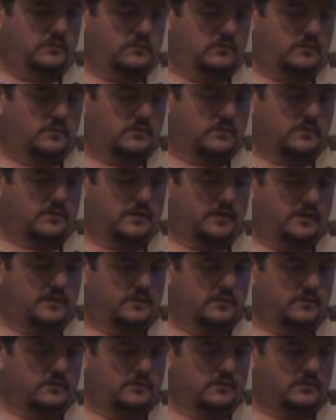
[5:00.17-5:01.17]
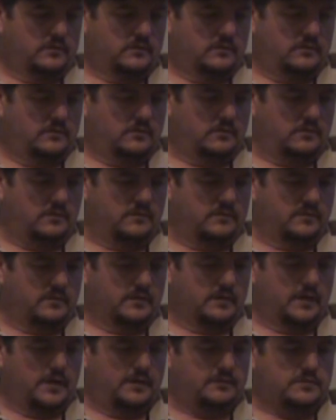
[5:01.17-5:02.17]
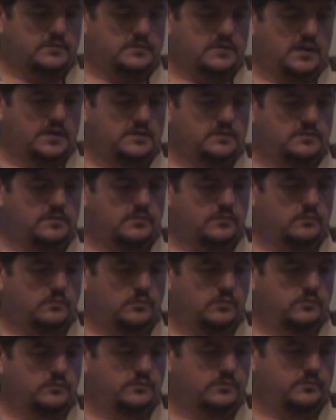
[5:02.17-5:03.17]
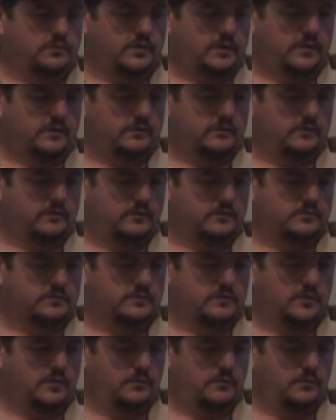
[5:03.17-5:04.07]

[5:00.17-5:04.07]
They're gonna have to change the rules around. There's no